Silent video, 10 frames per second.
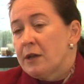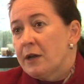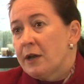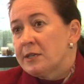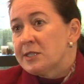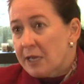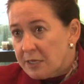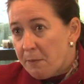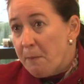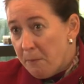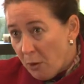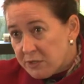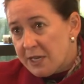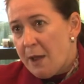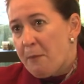I sat up
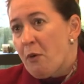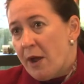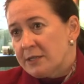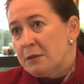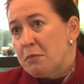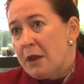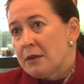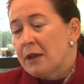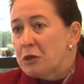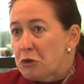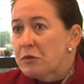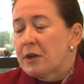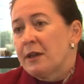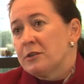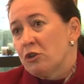bolt upright in bed and knew that I
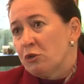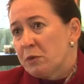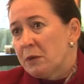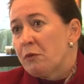had to open up